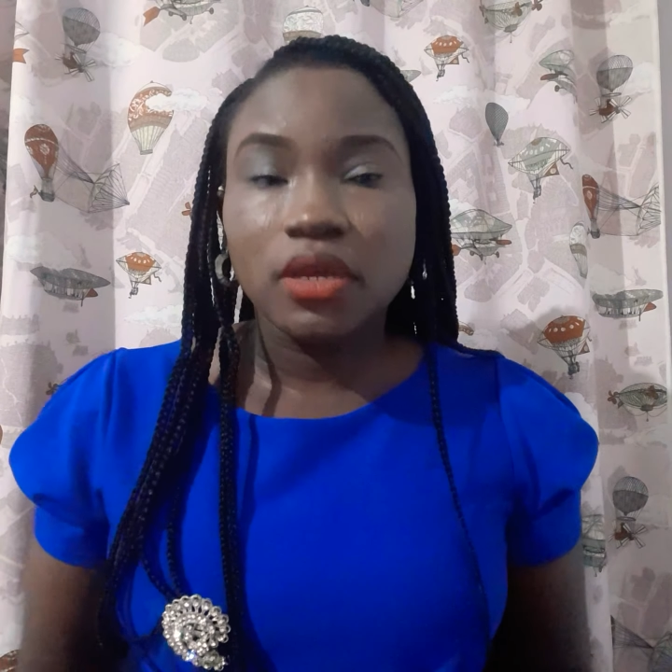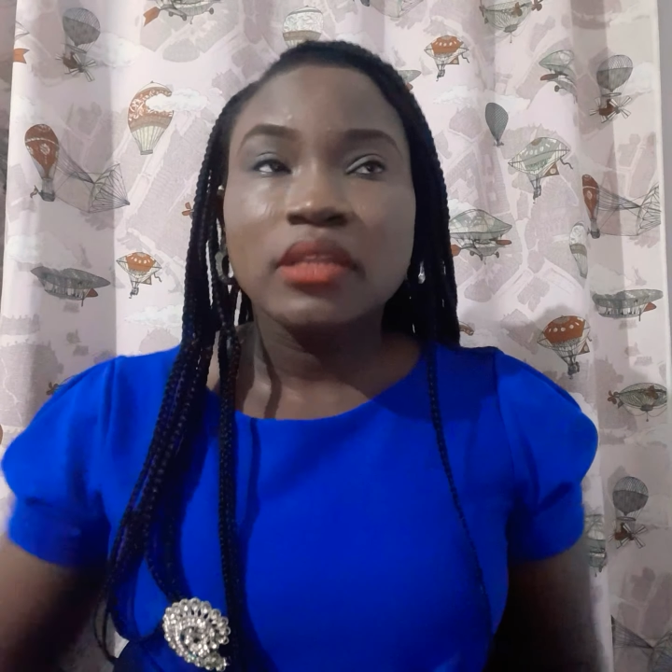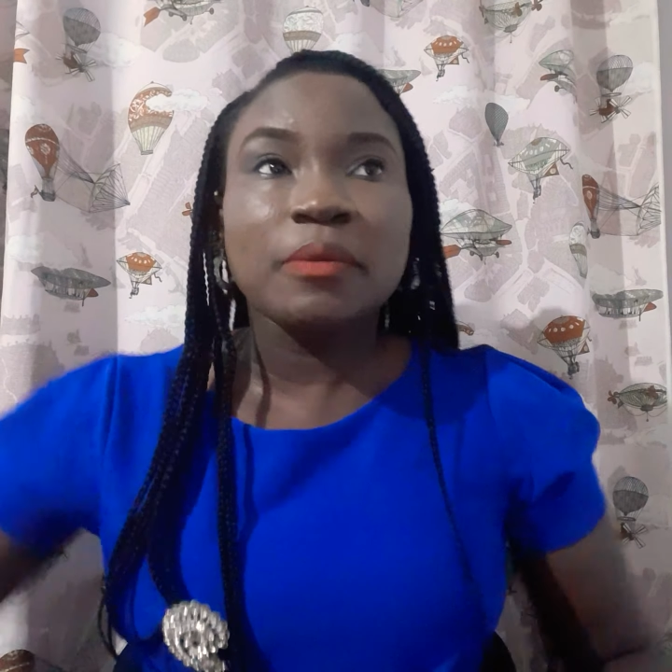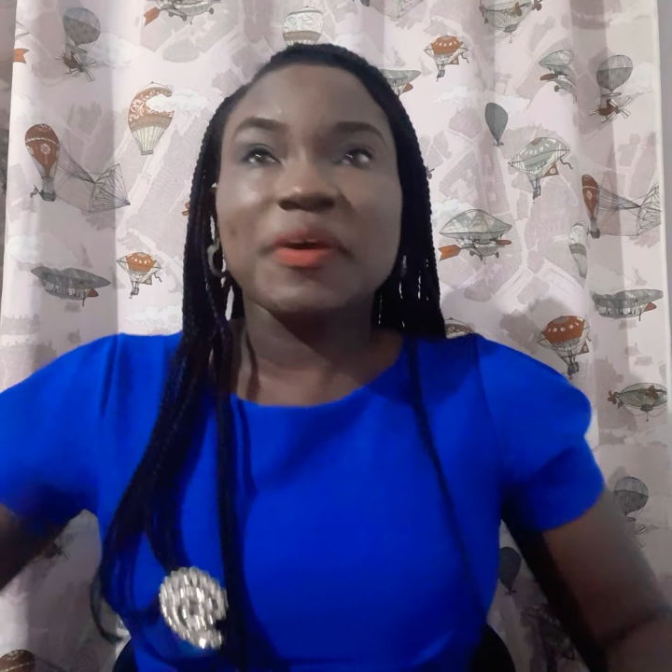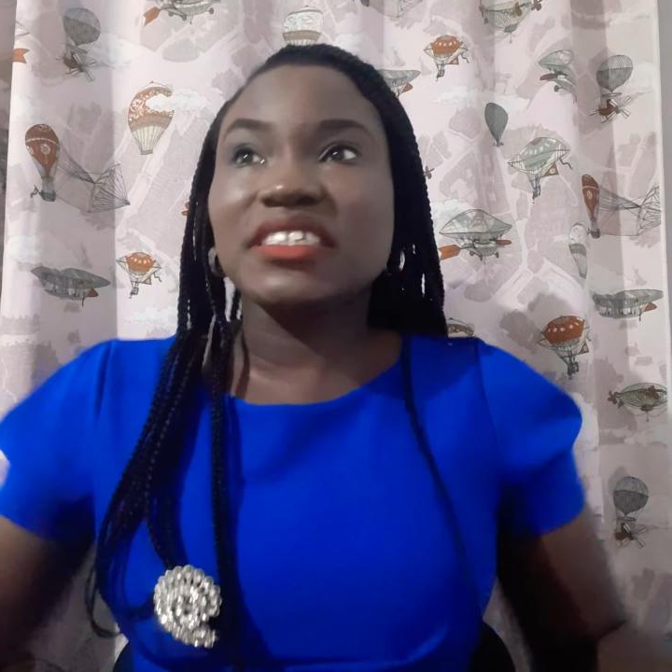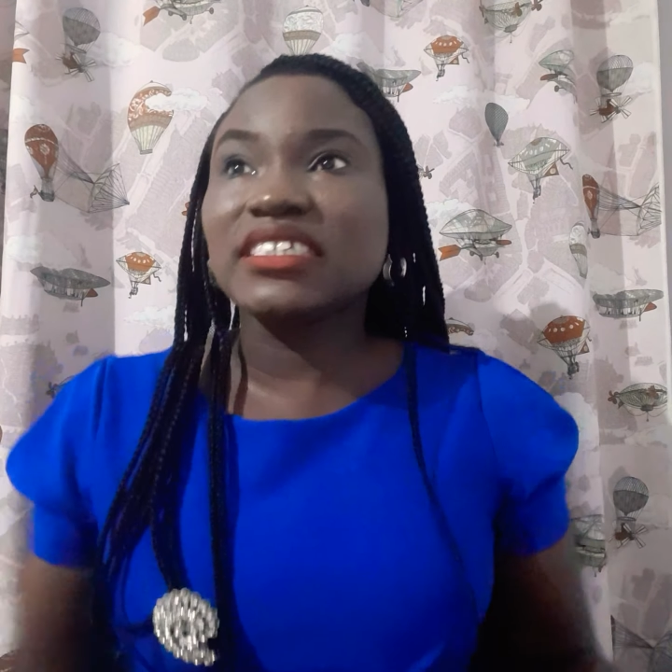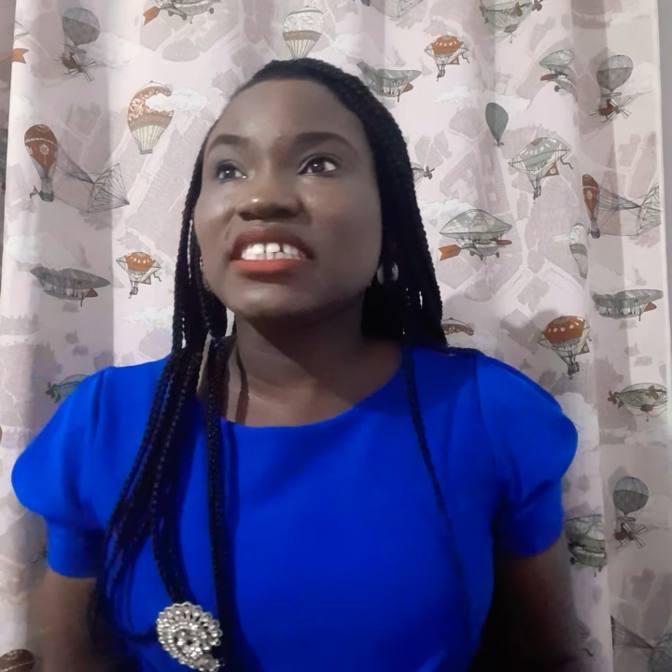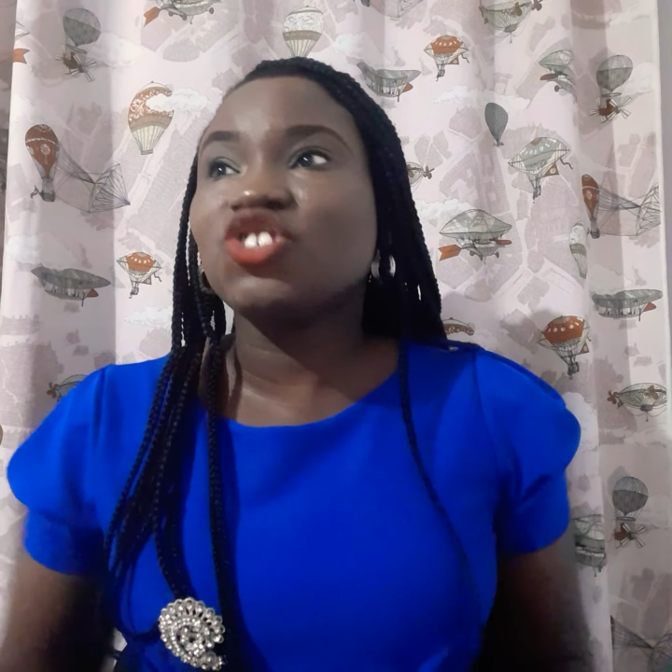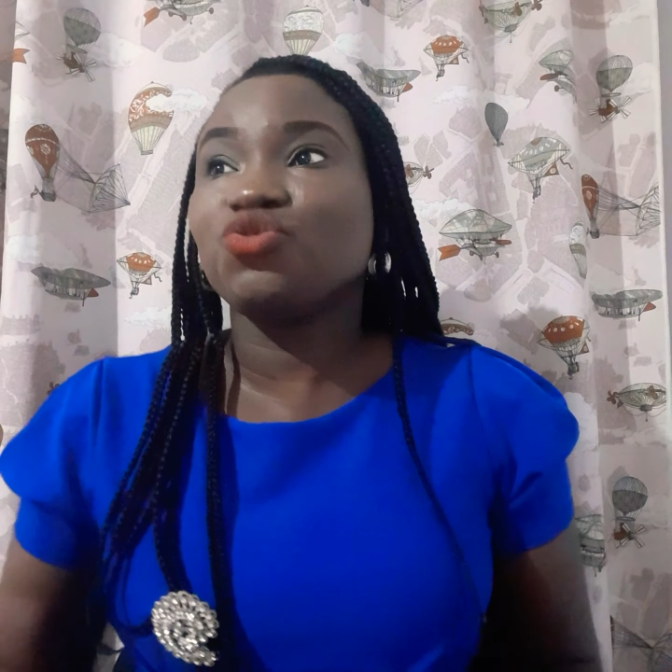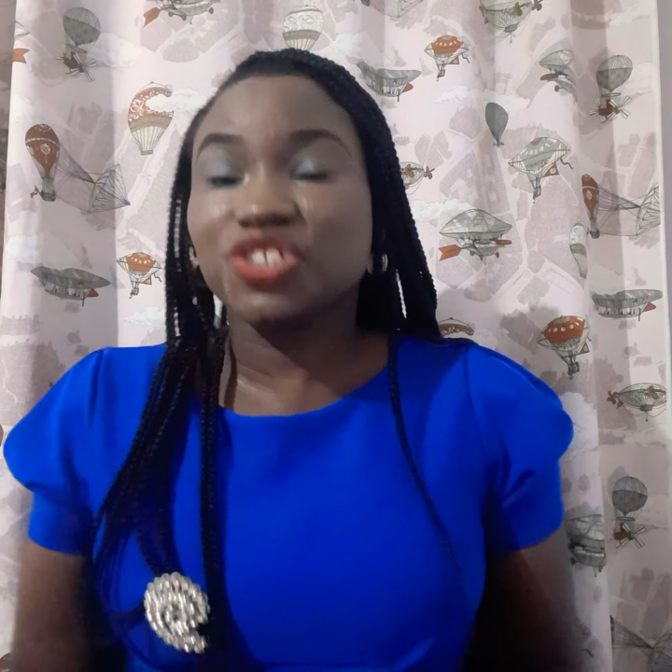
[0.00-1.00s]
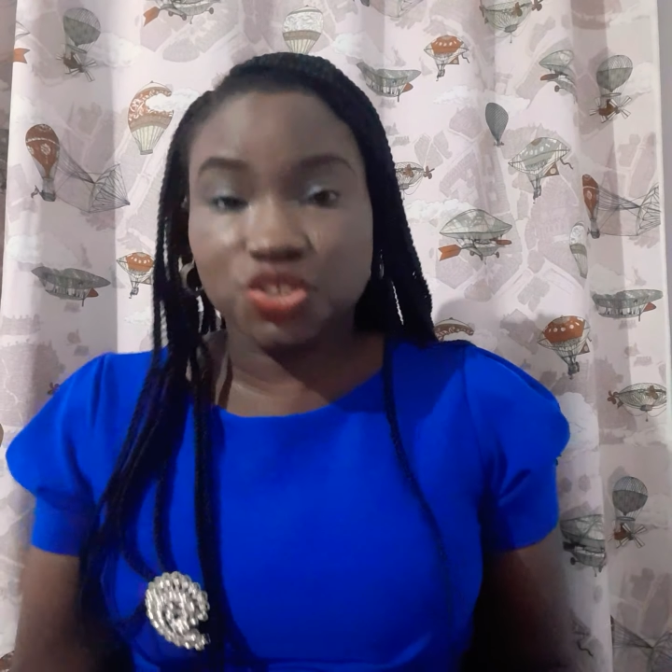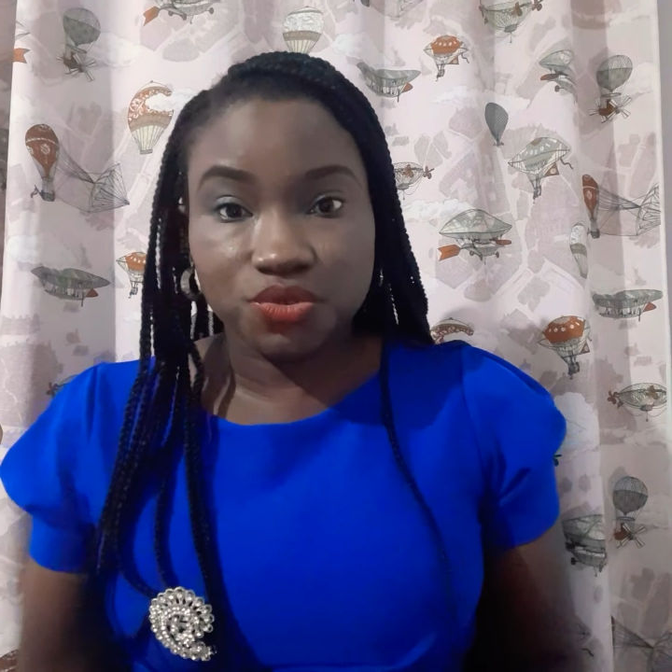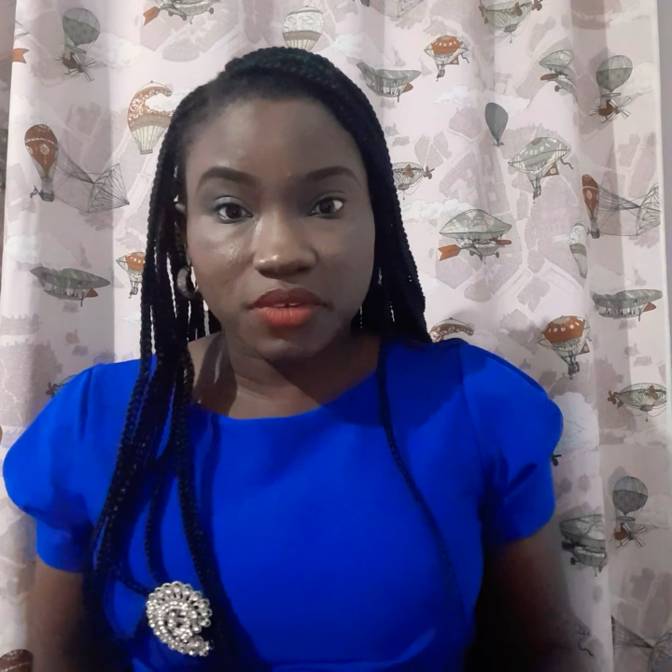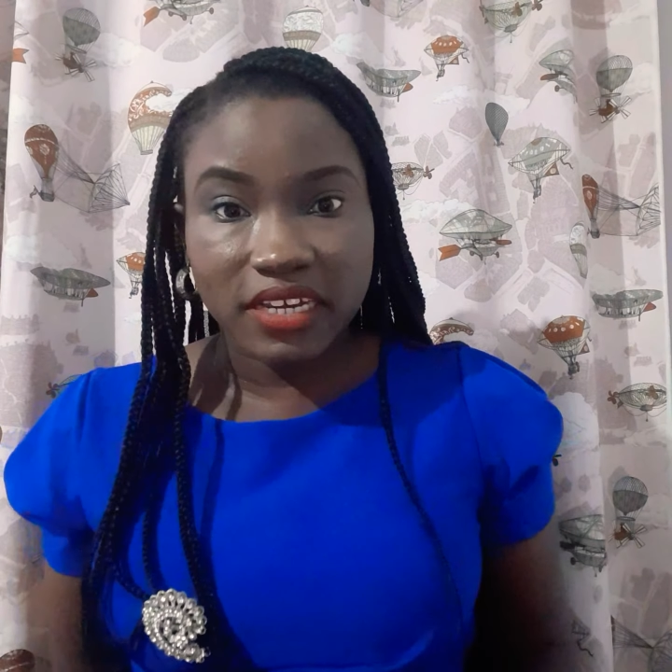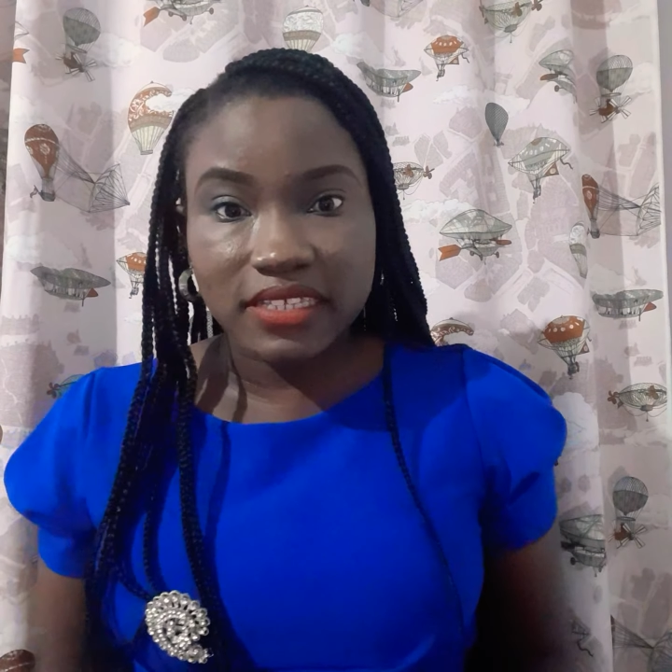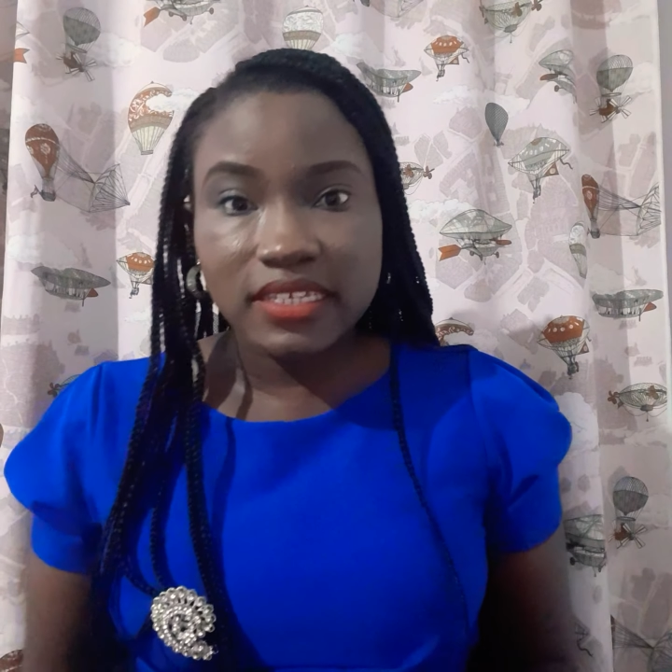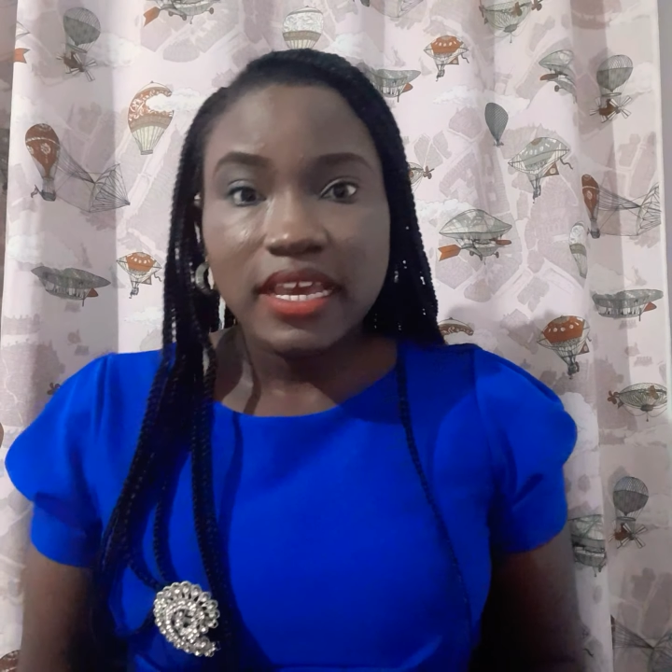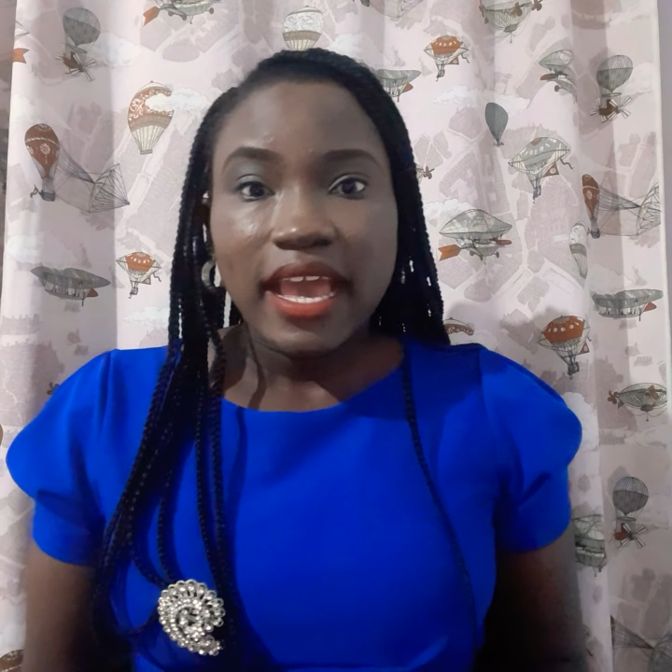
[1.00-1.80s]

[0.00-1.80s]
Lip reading: the person didn't treat you right,